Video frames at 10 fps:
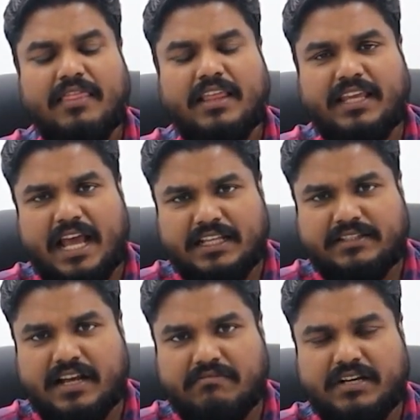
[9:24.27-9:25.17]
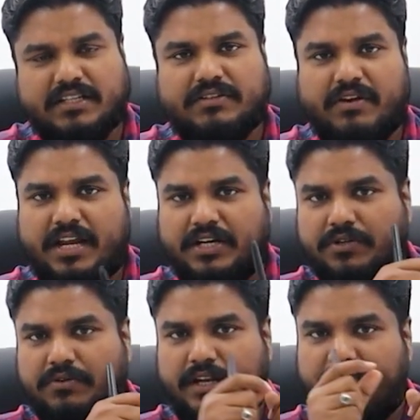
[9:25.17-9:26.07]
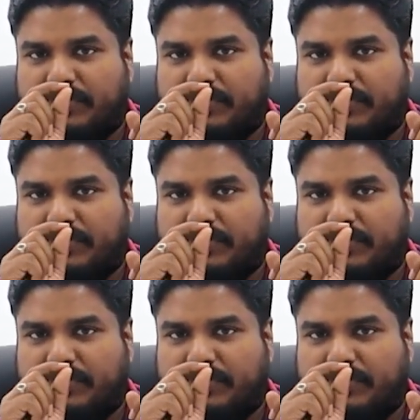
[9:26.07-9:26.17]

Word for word: The gas chamber is going to,